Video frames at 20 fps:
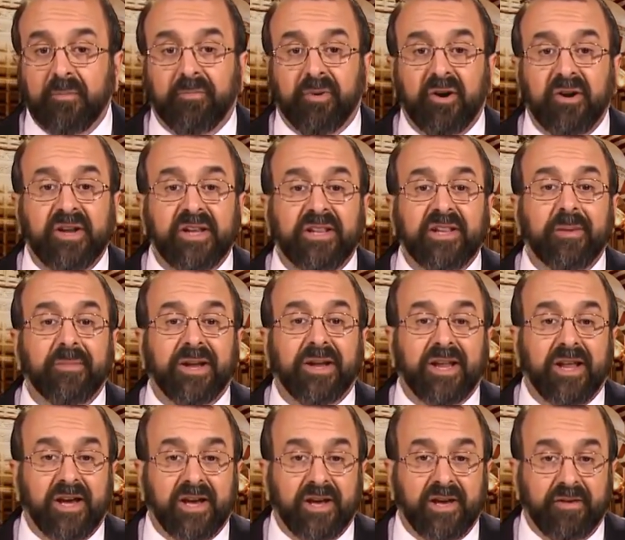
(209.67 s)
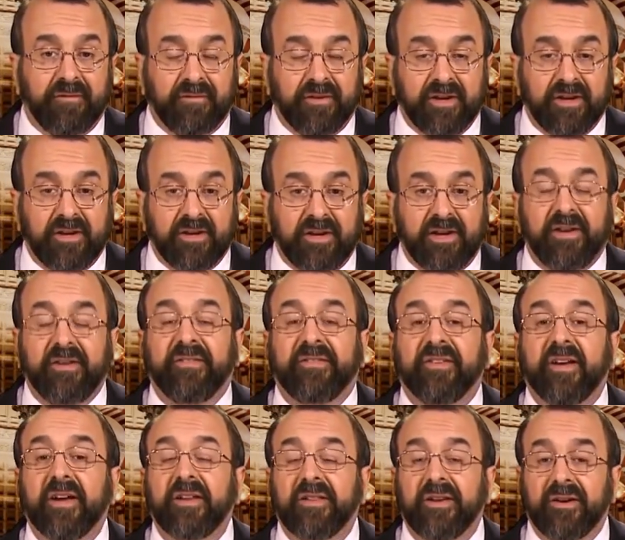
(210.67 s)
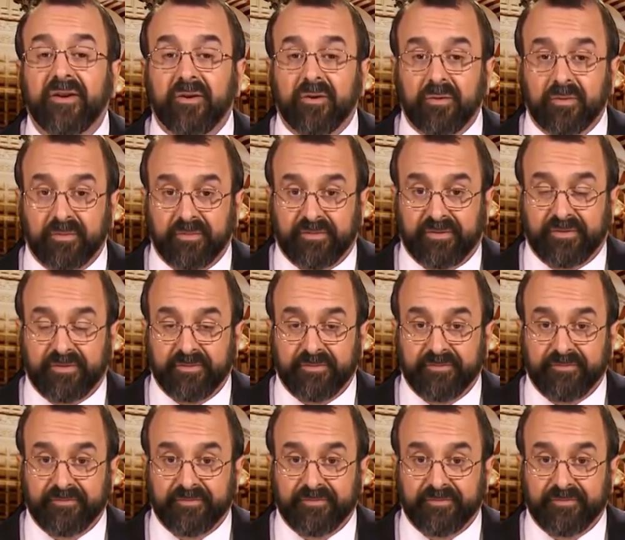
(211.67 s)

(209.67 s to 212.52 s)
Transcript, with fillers: burning them alive inside their homes."